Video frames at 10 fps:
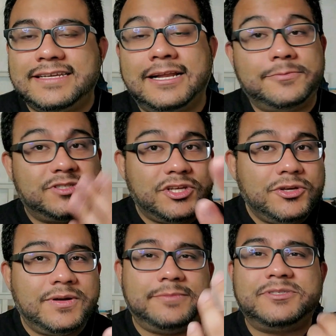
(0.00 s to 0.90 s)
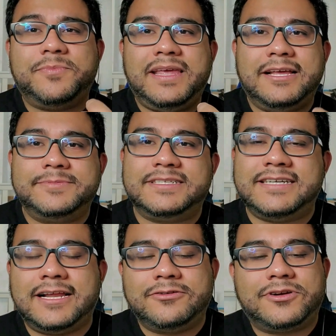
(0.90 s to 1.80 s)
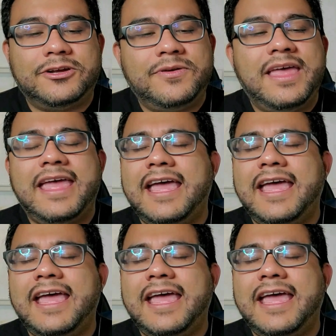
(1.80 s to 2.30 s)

It helps you, helps me, helps the channel grow.